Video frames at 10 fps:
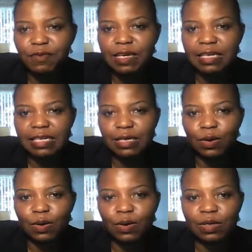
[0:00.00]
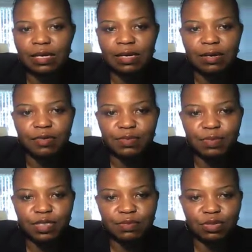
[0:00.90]
If we click on
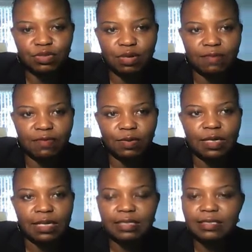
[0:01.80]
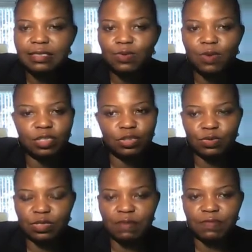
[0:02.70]
responsible travel, let's see what
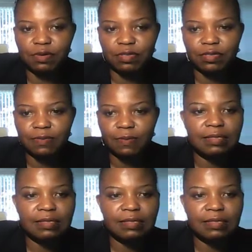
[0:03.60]
shows up for us.